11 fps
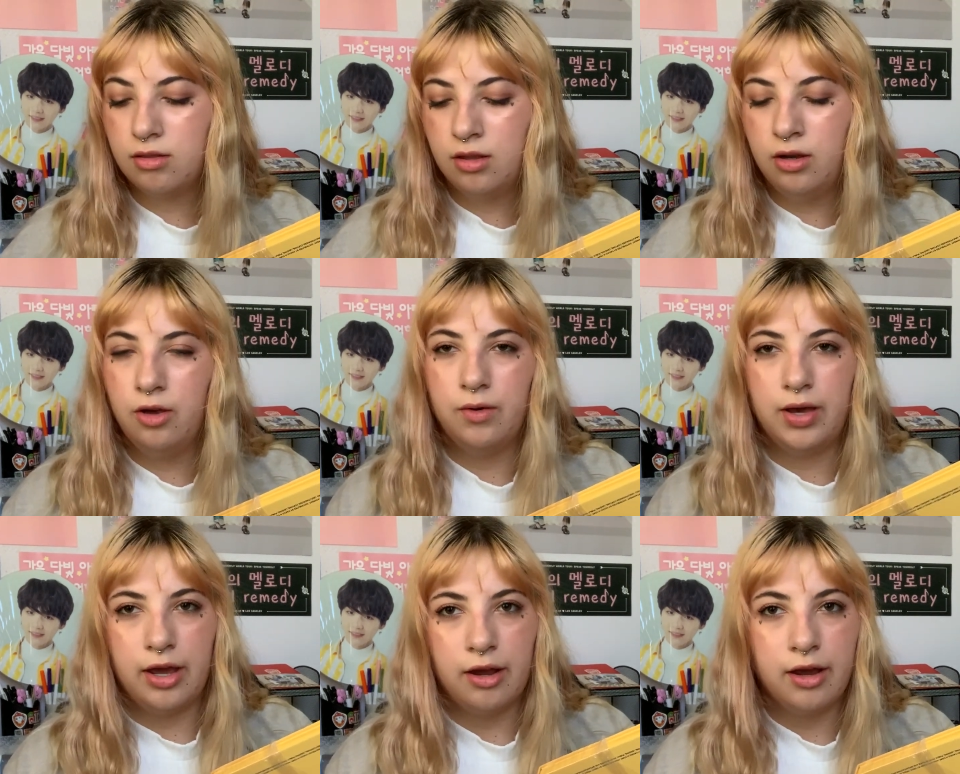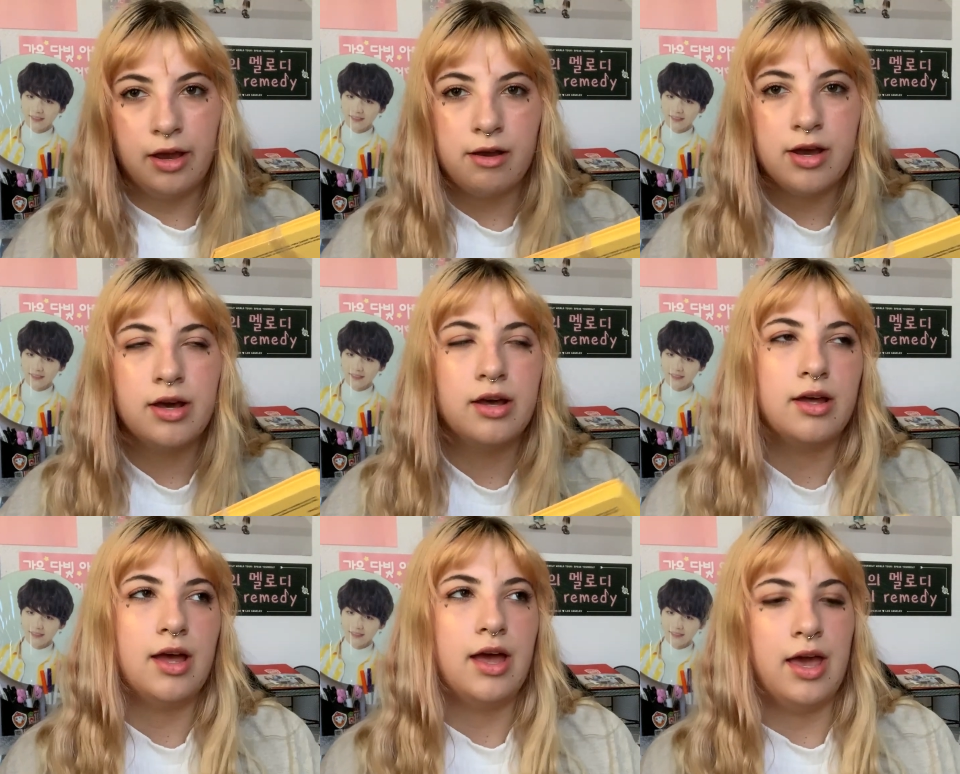Speaker 1: the No Air
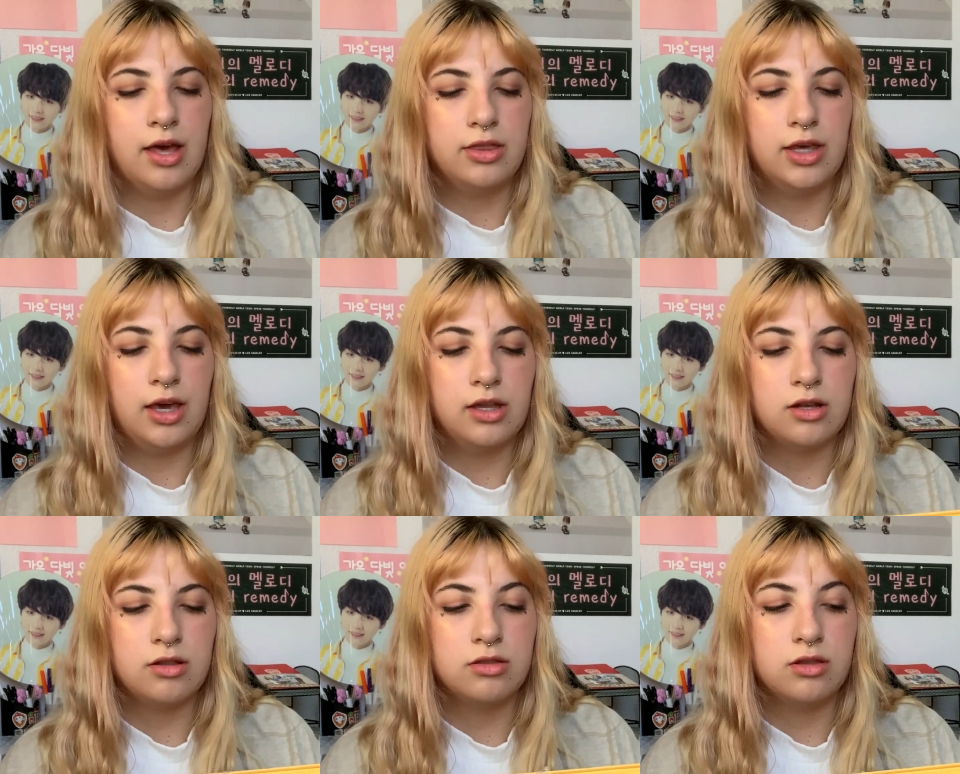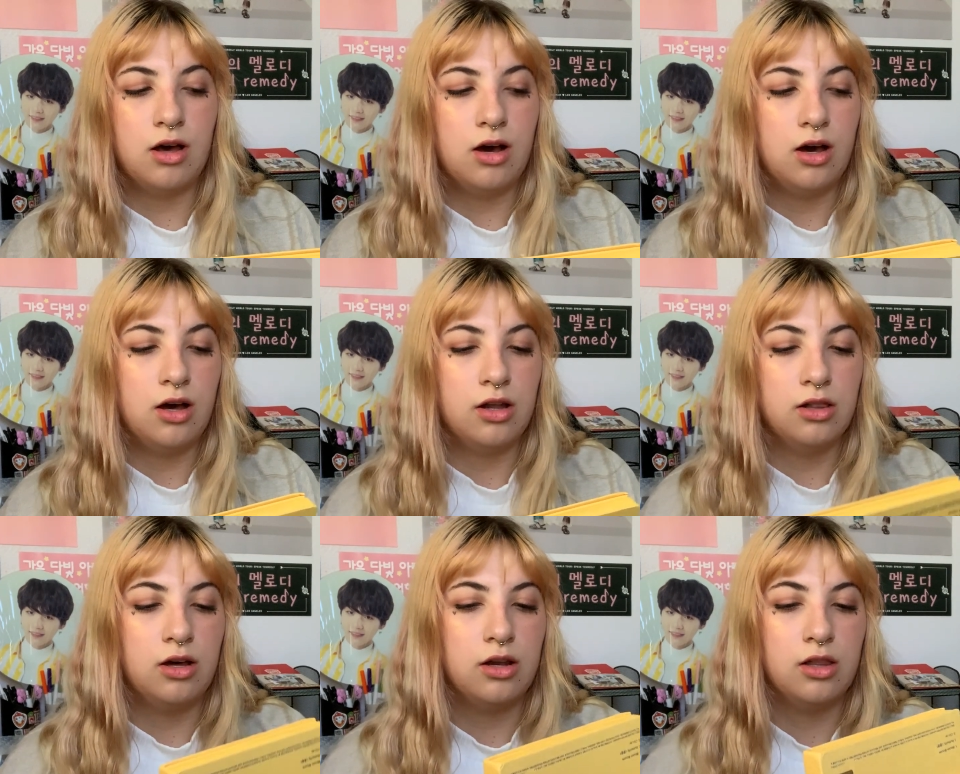era, and they gained a lot, a
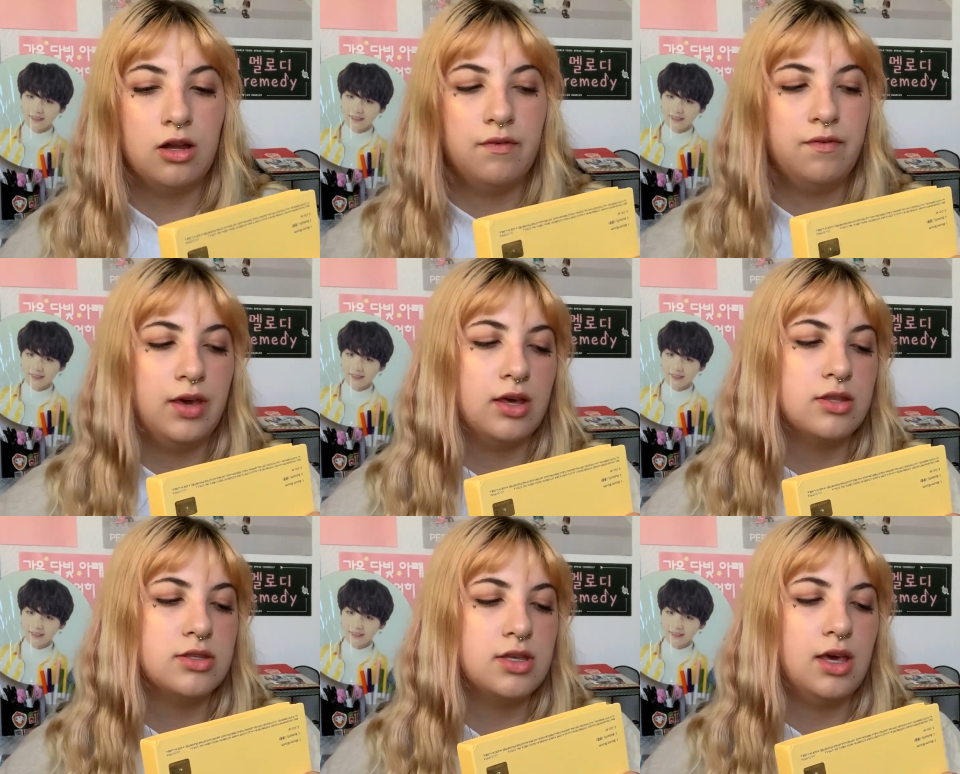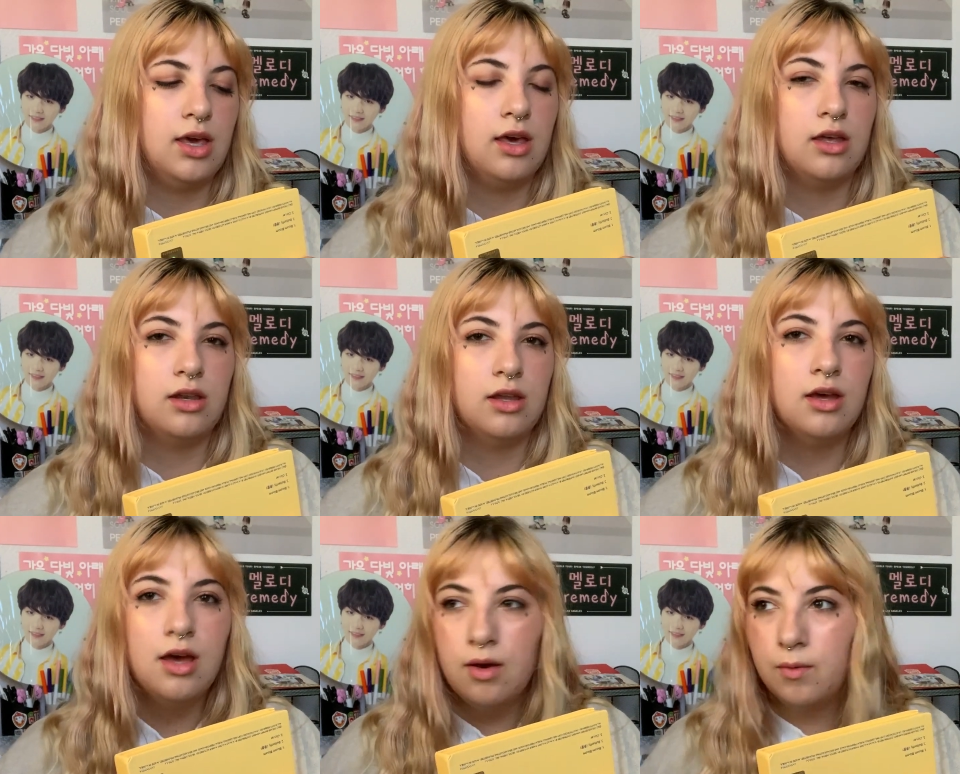lot, a lot of fans, and
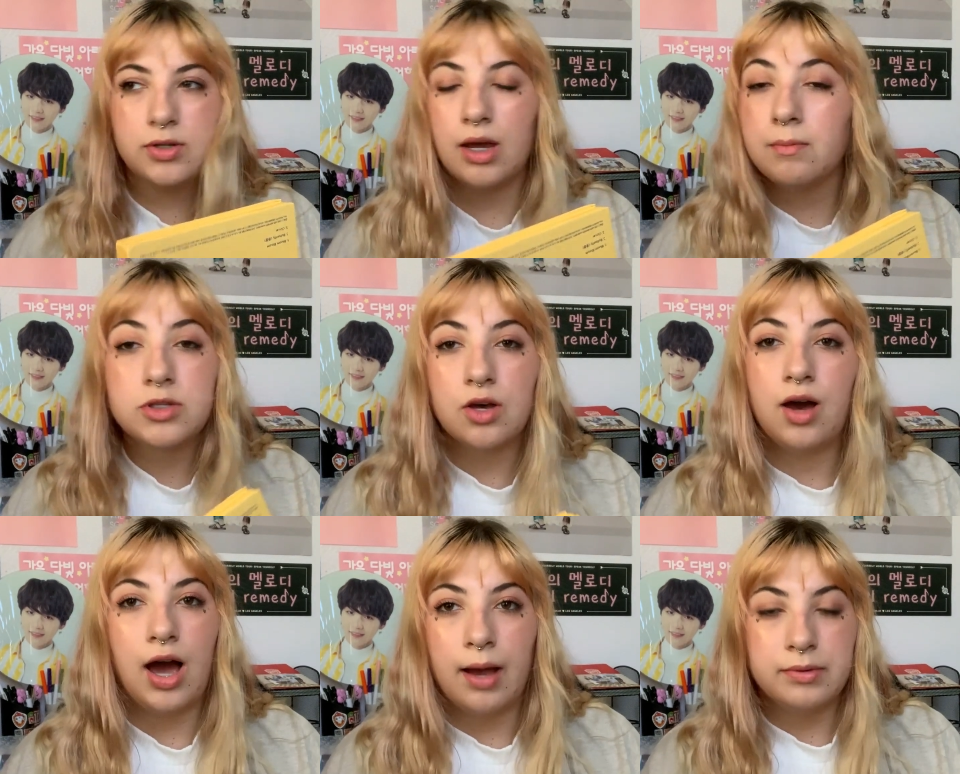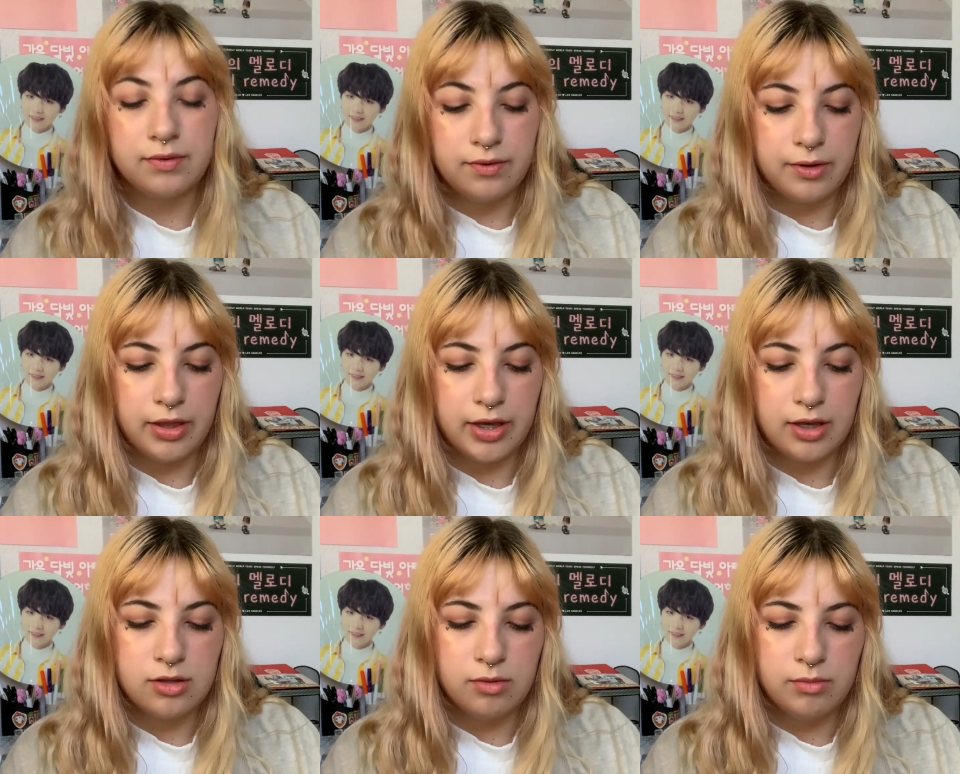which I'm so happy for.
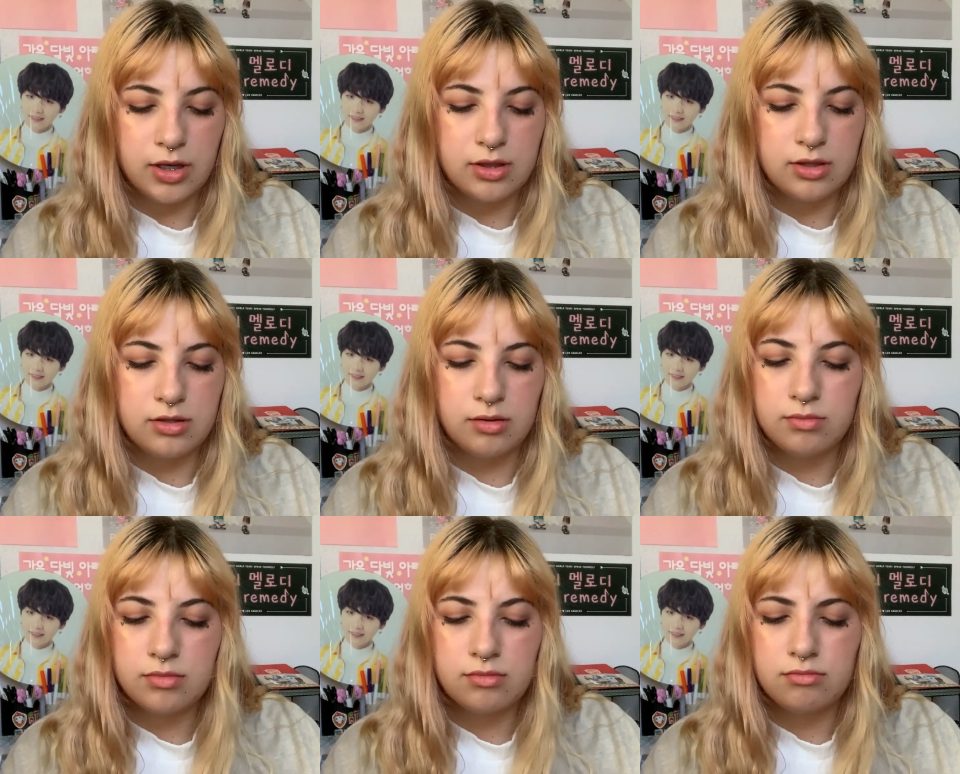Like, don't make, don't,